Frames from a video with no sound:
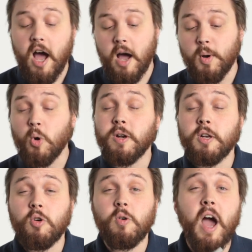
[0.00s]
Uh, but all
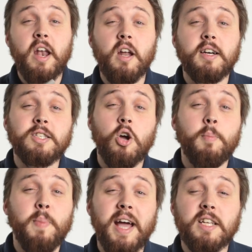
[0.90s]
in all, a nice,
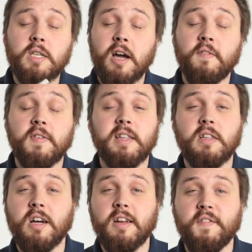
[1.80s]
compact, tough
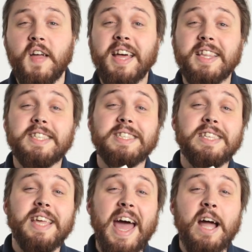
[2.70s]
little knife. This is
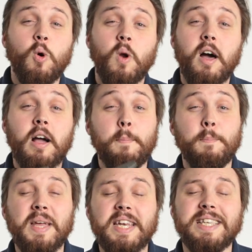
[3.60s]
the Aqua
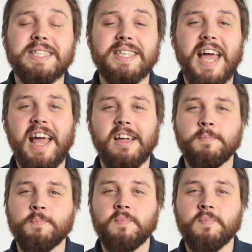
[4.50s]
Lung Mini Zak.